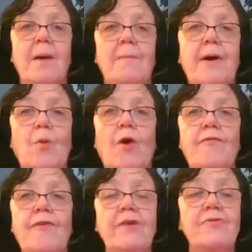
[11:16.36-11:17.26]
But what
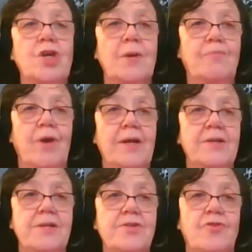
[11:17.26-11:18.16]
5G
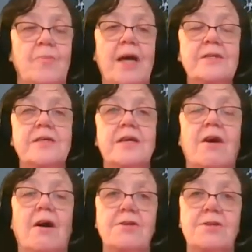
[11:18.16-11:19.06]
brings is dramatic
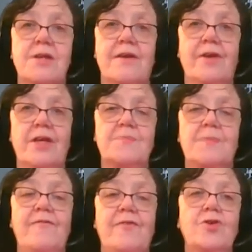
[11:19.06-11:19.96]
cost savings
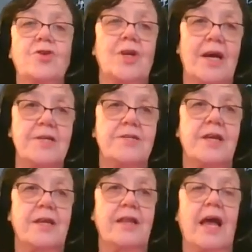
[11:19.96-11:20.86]
by
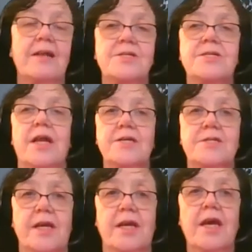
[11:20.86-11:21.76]
virtualizing that
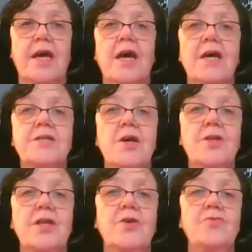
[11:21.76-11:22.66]
slicing so
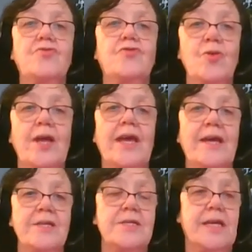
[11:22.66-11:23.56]
that you truly
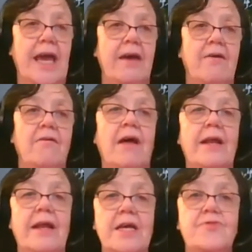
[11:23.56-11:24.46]
can scale
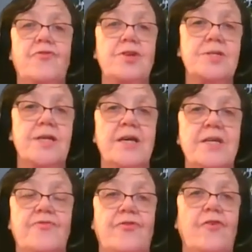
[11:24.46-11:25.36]
and ask for a
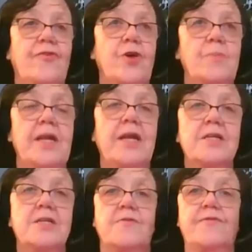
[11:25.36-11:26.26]
slice for a few
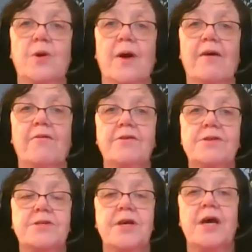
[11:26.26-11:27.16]
minutes, a few
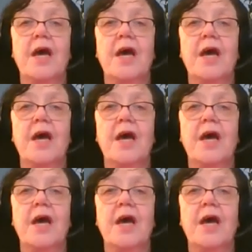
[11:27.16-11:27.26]
hours